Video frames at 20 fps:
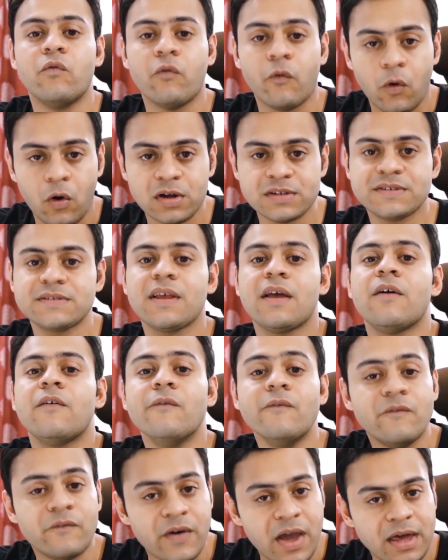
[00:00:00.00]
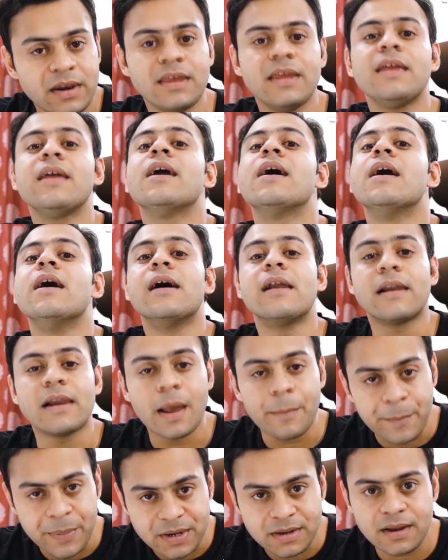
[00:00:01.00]
was very
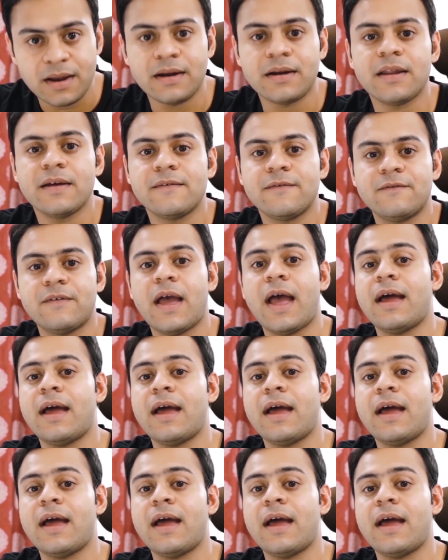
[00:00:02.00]
repetitive,